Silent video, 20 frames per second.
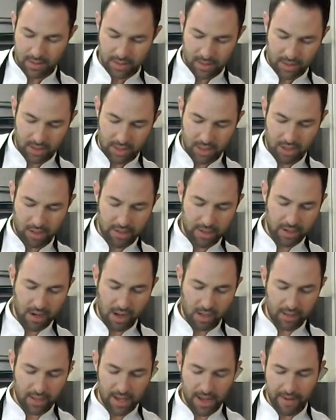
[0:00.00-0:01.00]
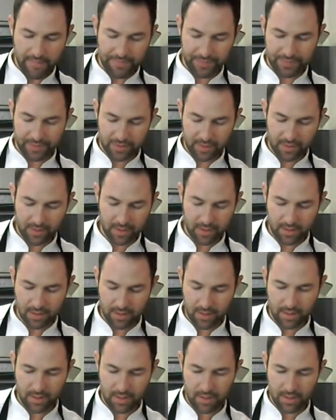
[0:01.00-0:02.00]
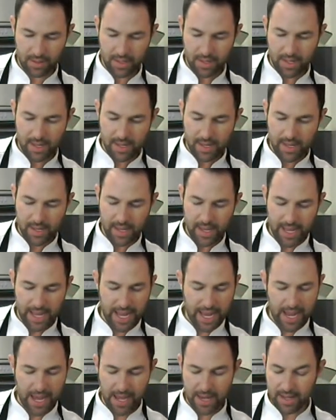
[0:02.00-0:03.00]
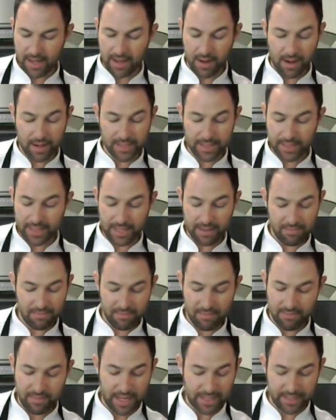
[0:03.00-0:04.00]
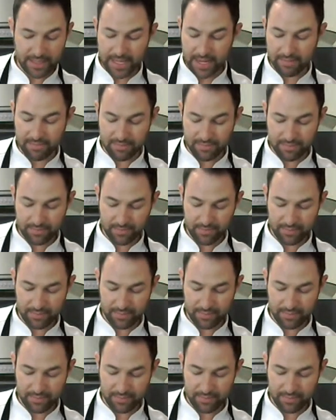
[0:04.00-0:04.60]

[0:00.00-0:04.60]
Stirring it all up. And honestly, that's it.